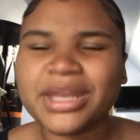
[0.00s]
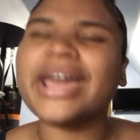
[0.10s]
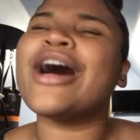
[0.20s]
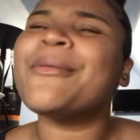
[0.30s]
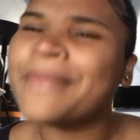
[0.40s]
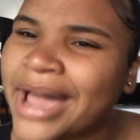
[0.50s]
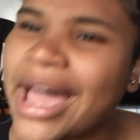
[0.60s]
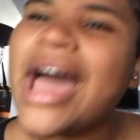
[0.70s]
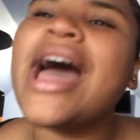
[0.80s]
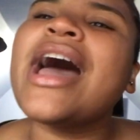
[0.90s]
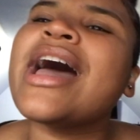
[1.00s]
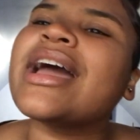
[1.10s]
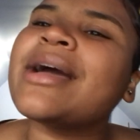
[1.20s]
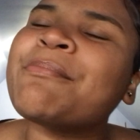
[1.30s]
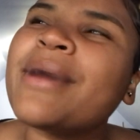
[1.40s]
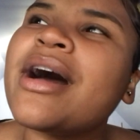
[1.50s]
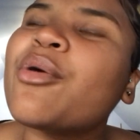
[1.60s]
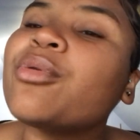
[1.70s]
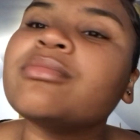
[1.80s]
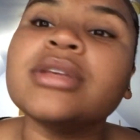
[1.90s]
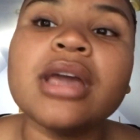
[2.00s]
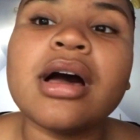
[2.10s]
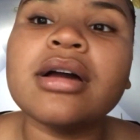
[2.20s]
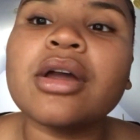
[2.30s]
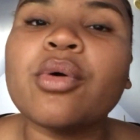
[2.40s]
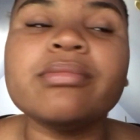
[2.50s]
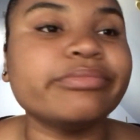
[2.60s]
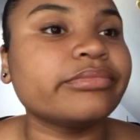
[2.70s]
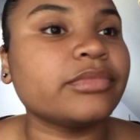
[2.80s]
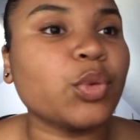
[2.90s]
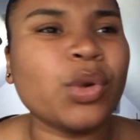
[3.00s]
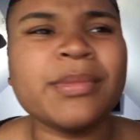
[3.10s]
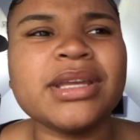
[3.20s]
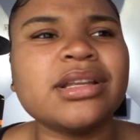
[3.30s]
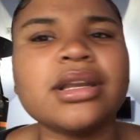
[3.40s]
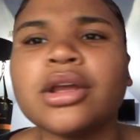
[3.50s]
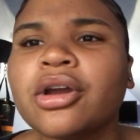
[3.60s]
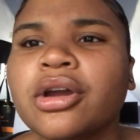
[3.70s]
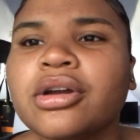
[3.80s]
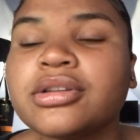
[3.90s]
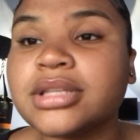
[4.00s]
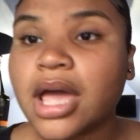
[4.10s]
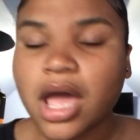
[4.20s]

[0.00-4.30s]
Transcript: to help my young women, girls,